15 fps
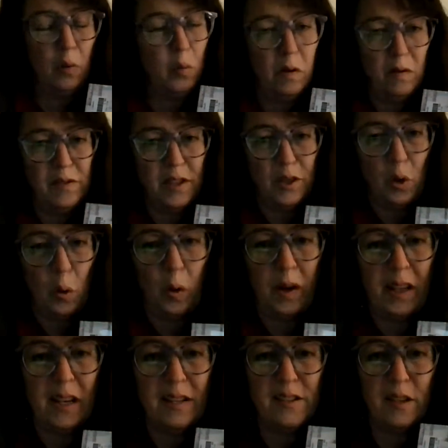wolves into
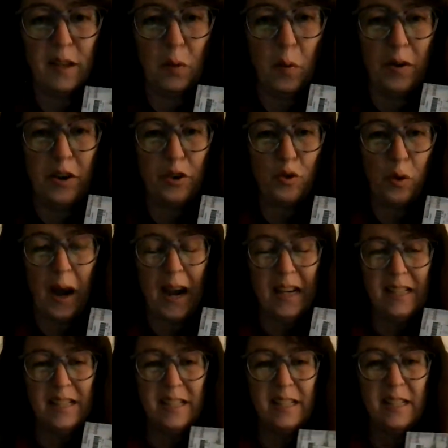Oregon, and so they wanted to track
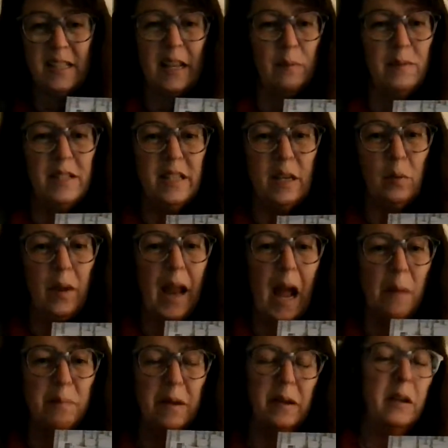and, them and see what
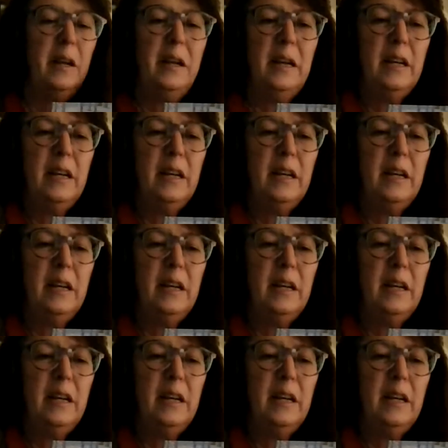happened.